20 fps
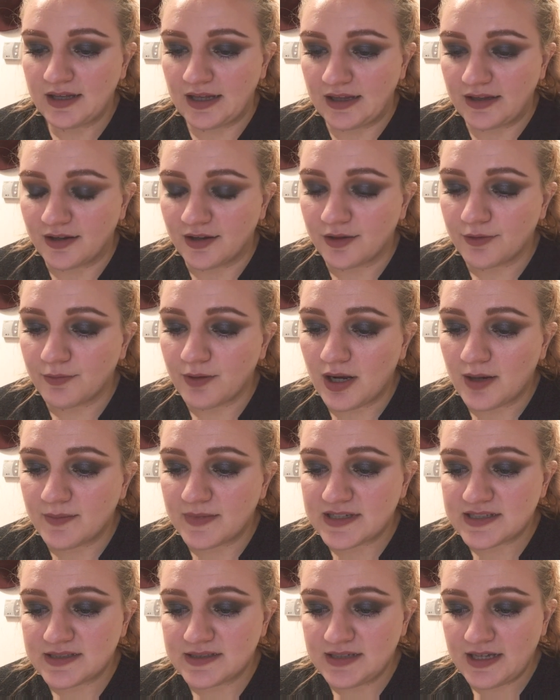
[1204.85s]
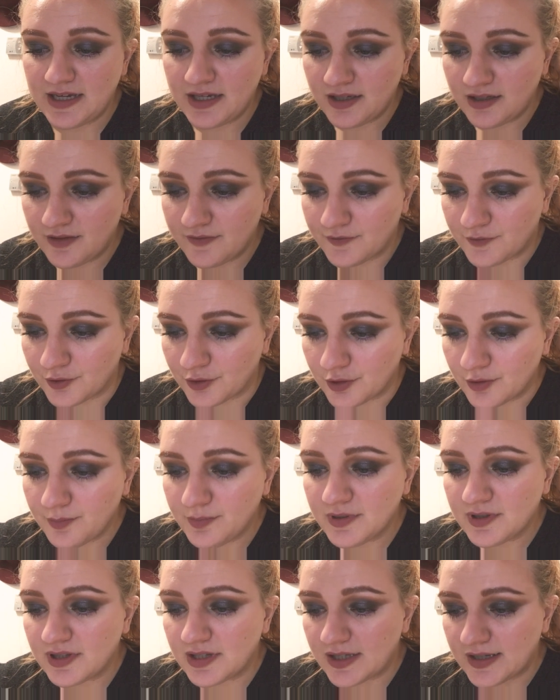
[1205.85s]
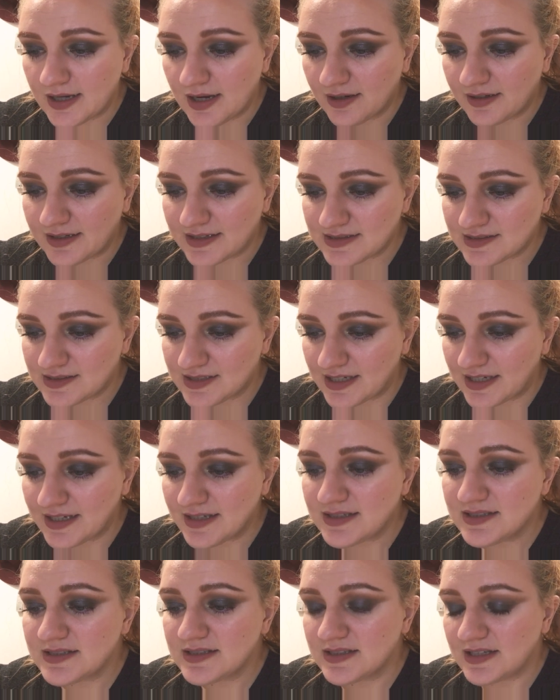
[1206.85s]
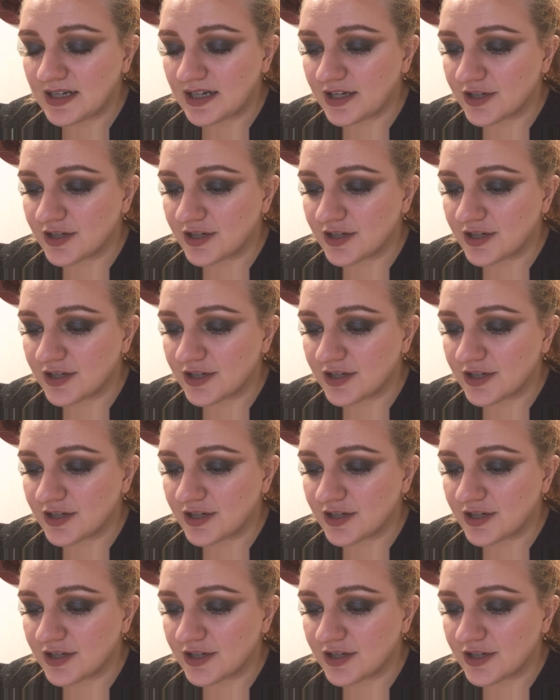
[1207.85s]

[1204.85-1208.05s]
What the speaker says: In the thrombus-negative group, the youngest case,